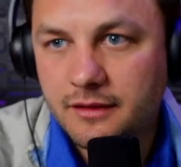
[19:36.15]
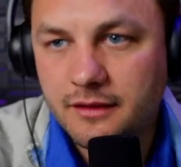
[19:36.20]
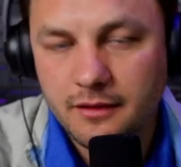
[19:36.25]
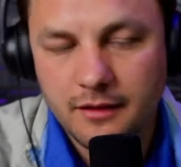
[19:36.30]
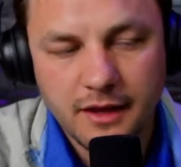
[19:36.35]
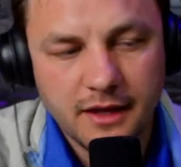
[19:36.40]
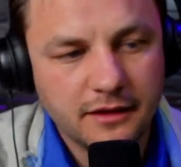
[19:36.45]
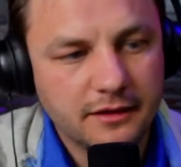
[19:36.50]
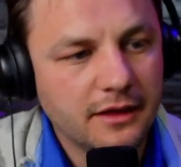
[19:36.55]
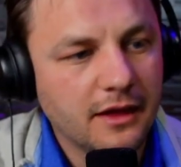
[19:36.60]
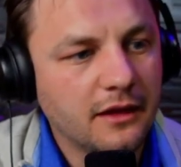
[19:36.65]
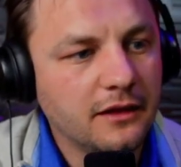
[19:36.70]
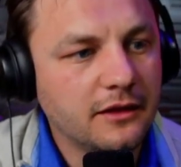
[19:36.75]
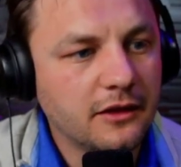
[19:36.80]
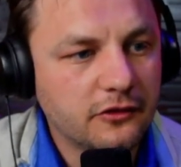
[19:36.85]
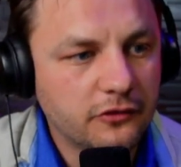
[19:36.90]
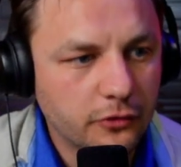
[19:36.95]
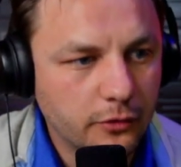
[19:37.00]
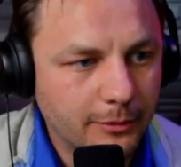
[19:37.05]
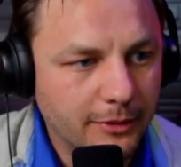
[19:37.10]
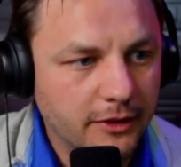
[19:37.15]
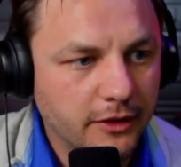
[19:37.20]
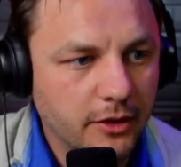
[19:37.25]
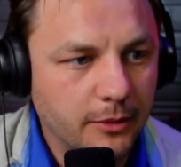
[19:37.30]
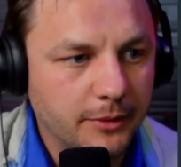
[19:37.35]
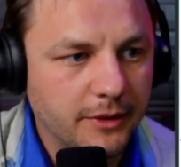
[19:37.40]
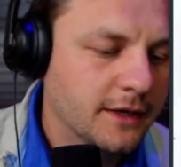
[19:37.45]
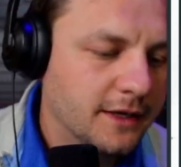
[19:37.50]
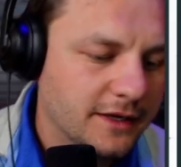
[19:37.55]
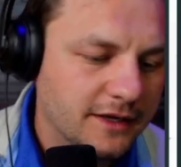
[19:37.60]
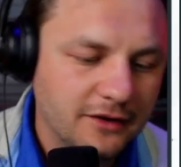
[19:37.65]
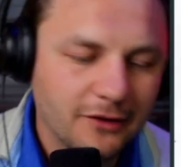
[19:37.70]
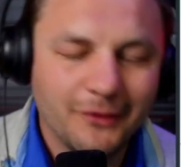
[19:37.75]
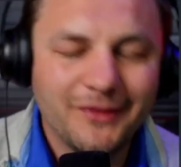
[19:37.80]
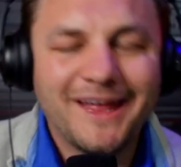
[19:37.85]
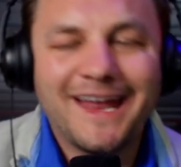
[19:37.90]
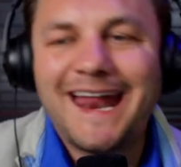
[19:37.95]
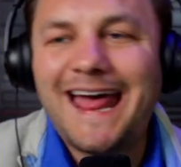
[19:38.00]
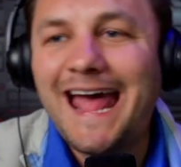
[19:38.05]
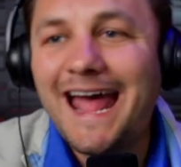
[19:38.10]
The length can get to him a little bit. You know,
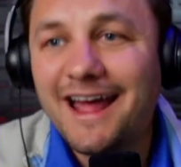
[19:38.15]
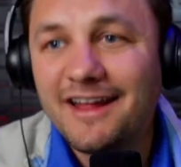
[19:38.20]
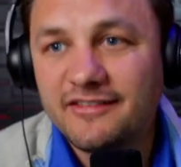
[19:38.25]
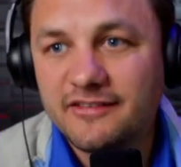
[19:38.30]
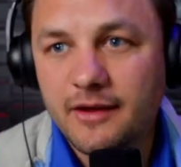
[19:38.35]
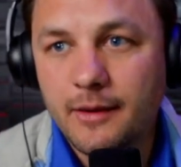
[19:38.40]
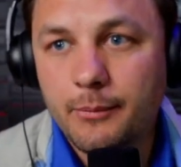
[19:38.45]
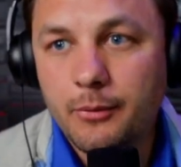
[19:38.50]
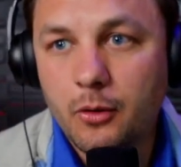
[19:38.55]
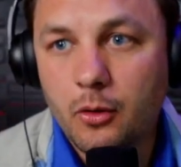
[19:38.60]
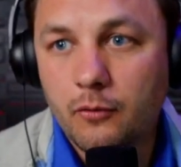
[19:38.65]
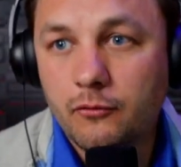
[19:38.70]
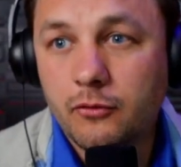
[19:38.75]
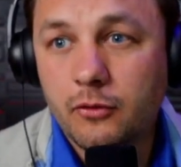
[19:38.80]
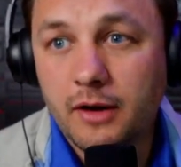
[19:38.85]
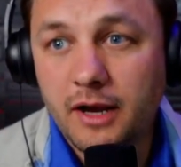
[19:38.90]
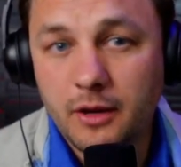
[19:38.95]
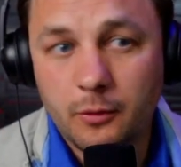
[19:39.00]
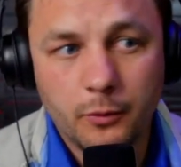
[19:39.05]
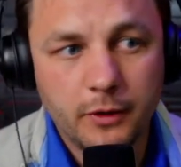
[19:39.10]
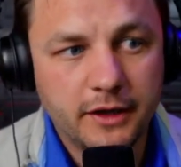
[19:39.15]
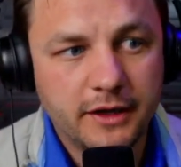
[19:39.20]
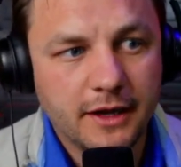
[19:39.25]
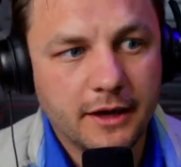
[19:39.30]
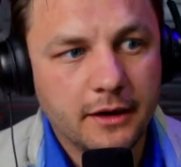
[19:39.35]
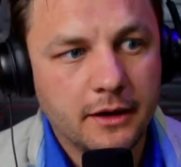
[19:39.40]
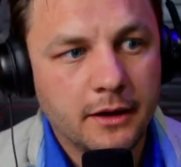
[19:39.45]
that adds up over a weekend.